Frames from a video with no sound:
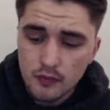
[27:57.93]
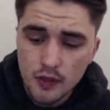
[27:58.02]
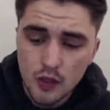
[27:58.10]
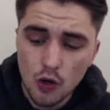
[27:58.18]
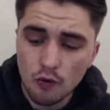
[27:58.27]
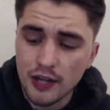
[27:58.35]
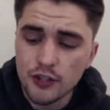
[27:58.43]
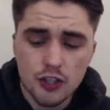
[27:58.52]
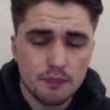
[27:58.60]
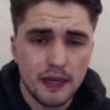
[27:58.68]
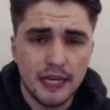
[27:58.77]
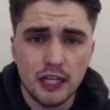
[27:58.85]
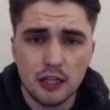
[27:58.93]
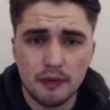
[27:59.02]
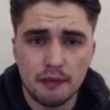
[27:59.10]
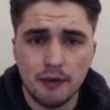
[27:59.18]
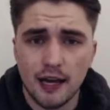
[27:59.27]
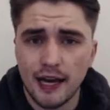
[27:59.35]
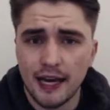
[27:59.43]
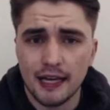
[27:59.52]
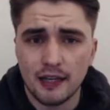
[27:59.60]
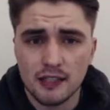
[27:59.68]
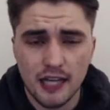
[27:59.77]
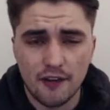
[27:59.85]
Or Rangers B could be playing, say if